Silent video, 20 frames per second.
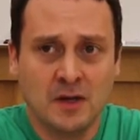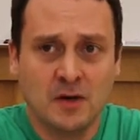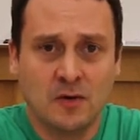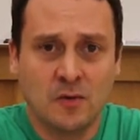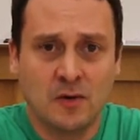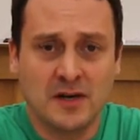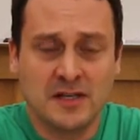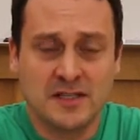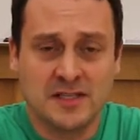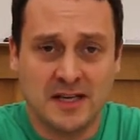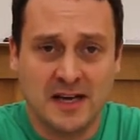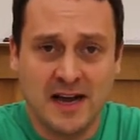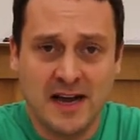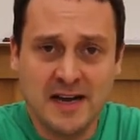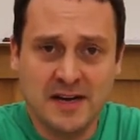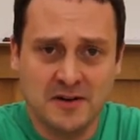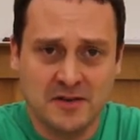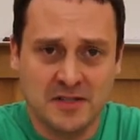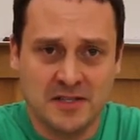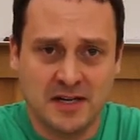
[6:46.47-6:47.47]
whereas the
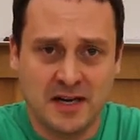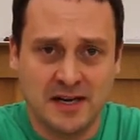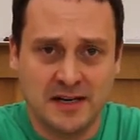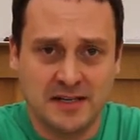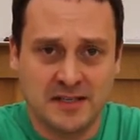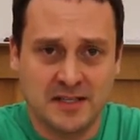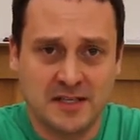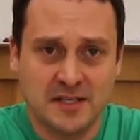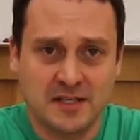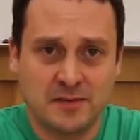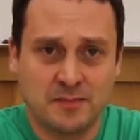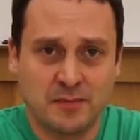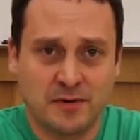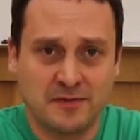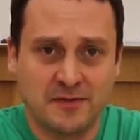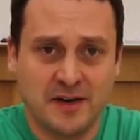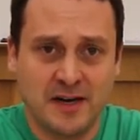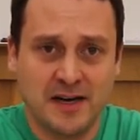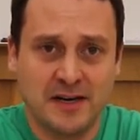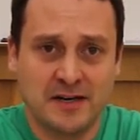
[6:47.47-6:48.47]
hiker's knot is going to
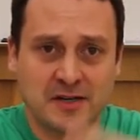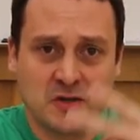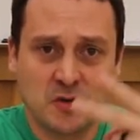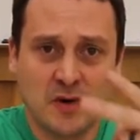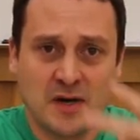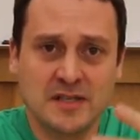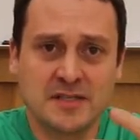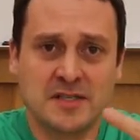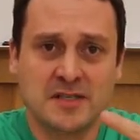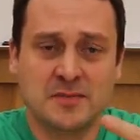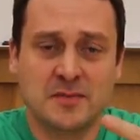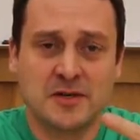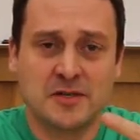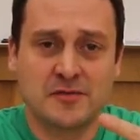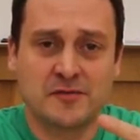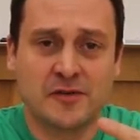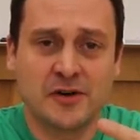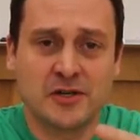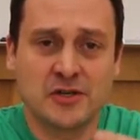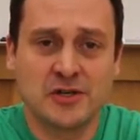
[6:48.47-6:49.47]
provide twice as much
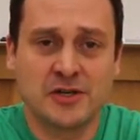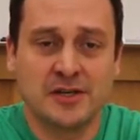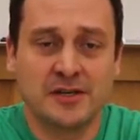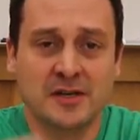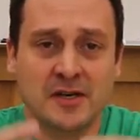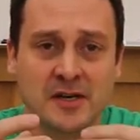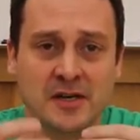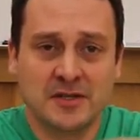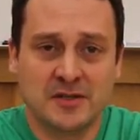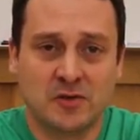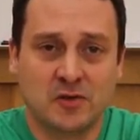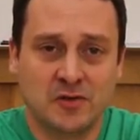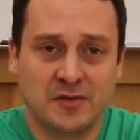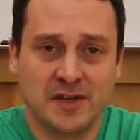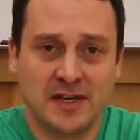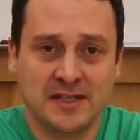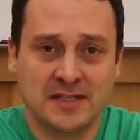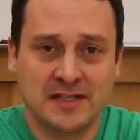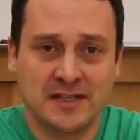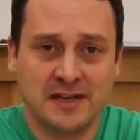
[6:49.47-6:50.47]
friction to hold
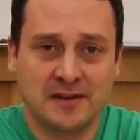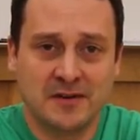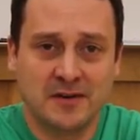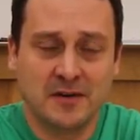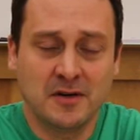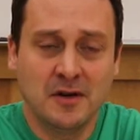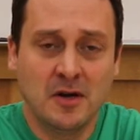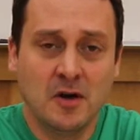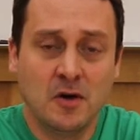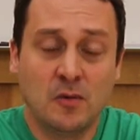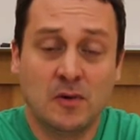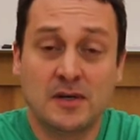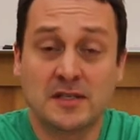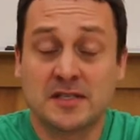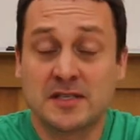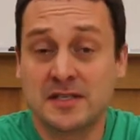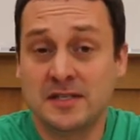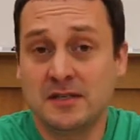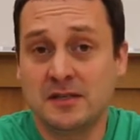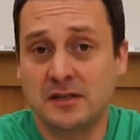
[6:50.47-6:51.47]
that together while
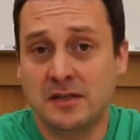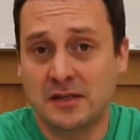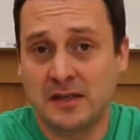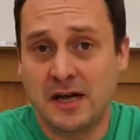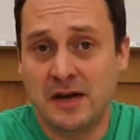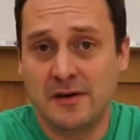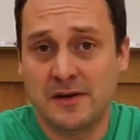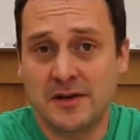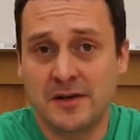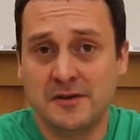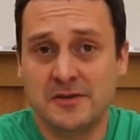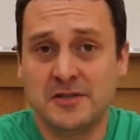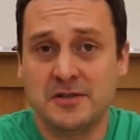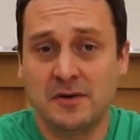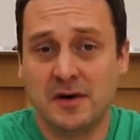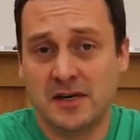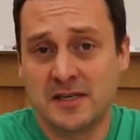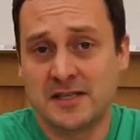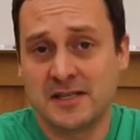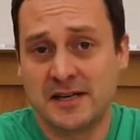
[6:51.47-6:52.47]
still allowing you
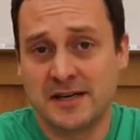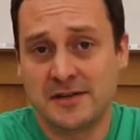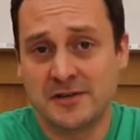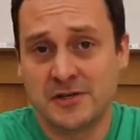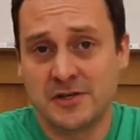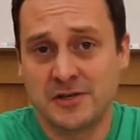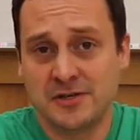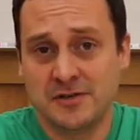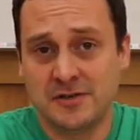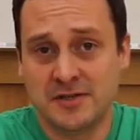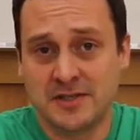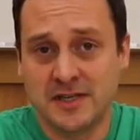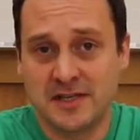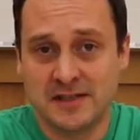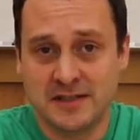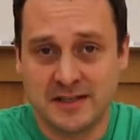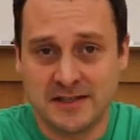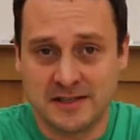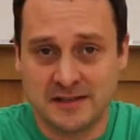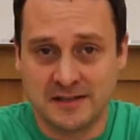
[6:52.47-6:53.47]
to untie your shoes at
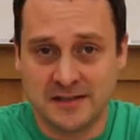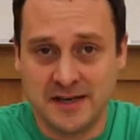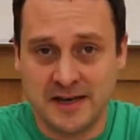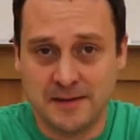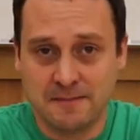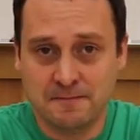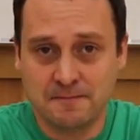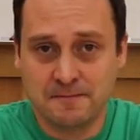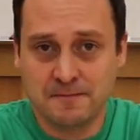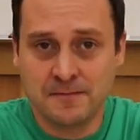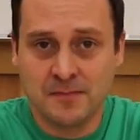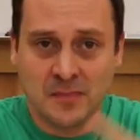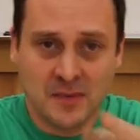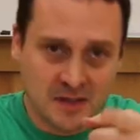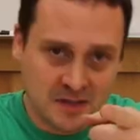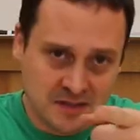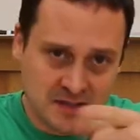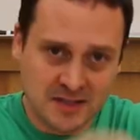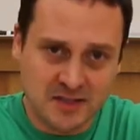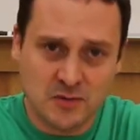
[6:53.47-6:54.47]
the end of the day.
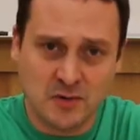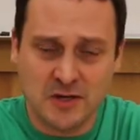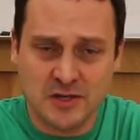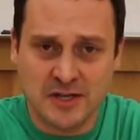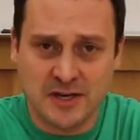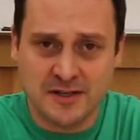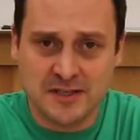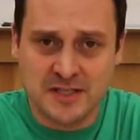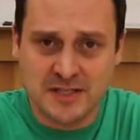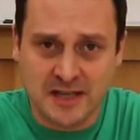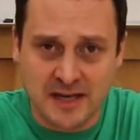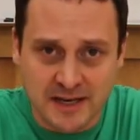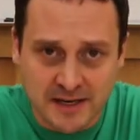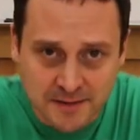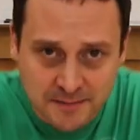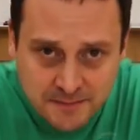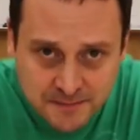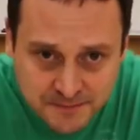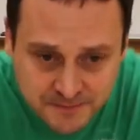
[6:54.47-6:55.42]
So let's watch how it's tied.